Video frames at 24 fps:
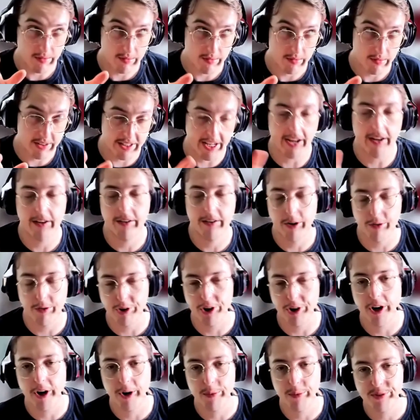Yeah, avoid
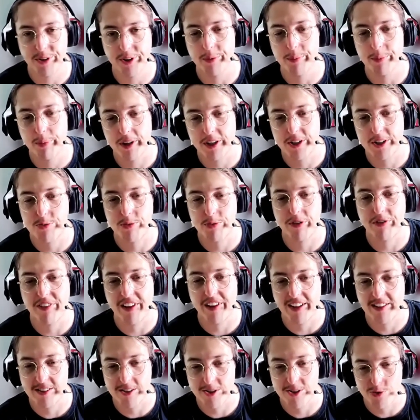harm. The plus
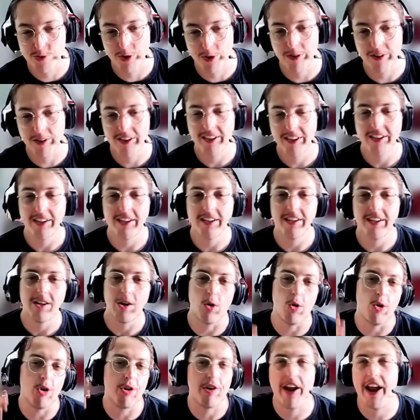reflexes roll.
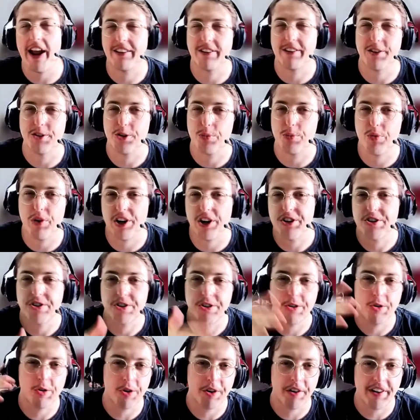Or act under pressure,
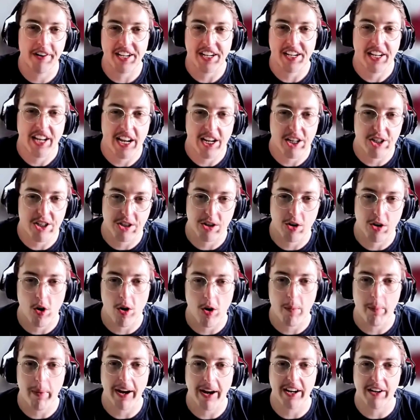or engage in
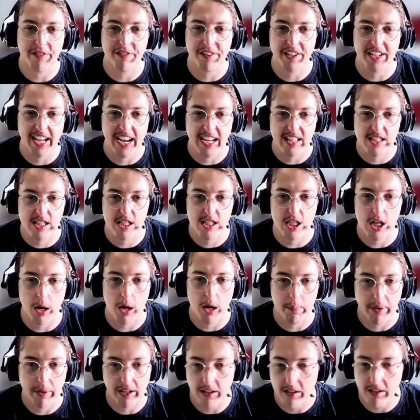combat if he gets
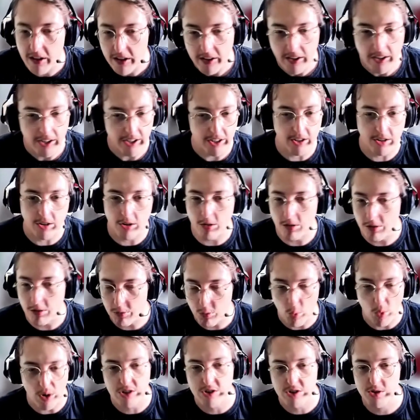up and,
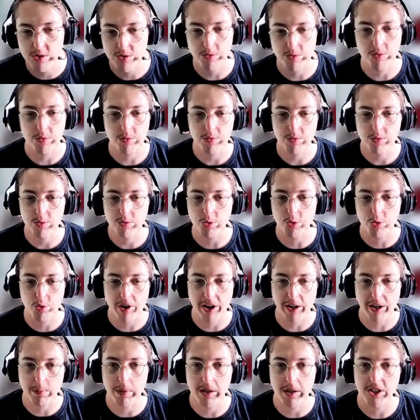wants to
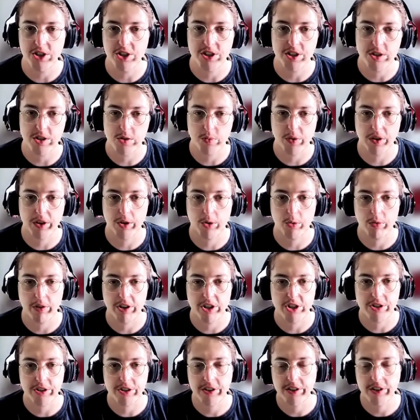trade punches with the
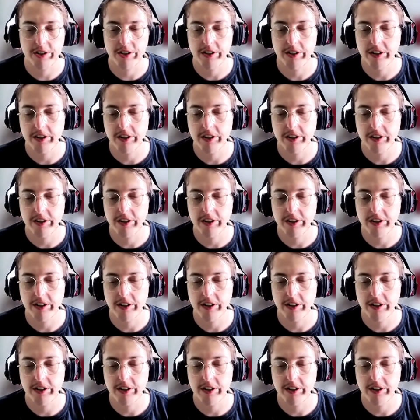creature.